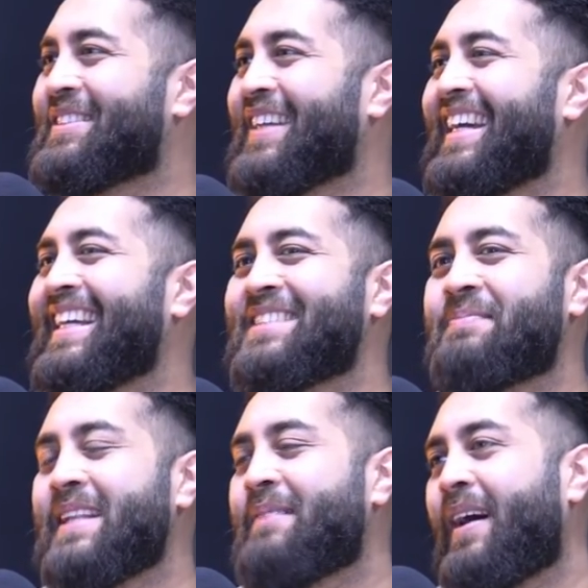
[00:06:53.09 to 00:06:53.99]
it's
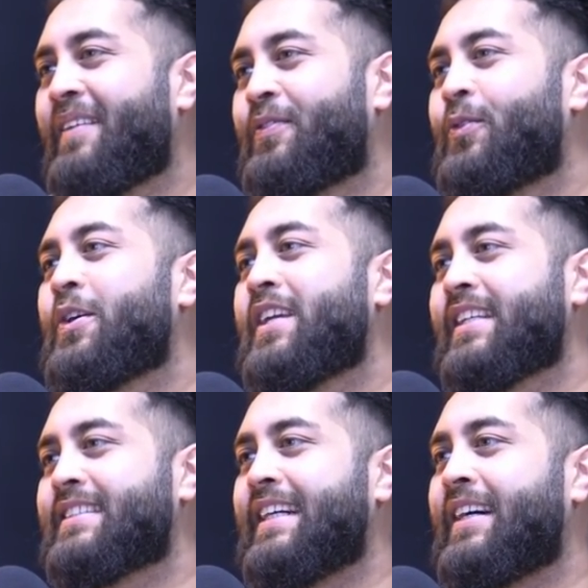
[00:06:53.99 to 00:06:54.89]
been about 4
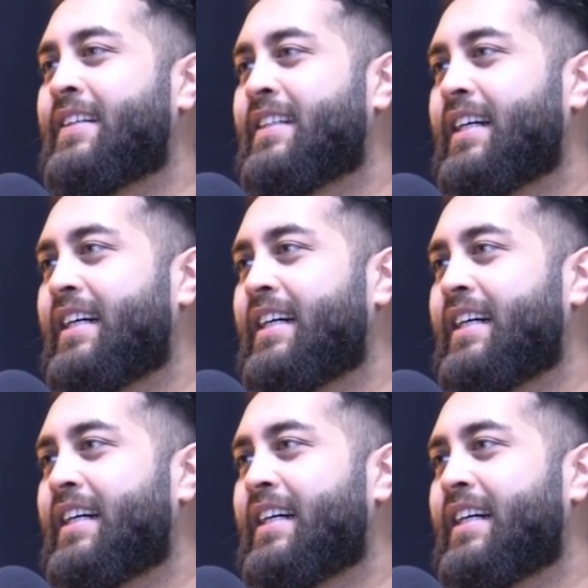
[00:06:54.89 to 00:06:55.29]
years now.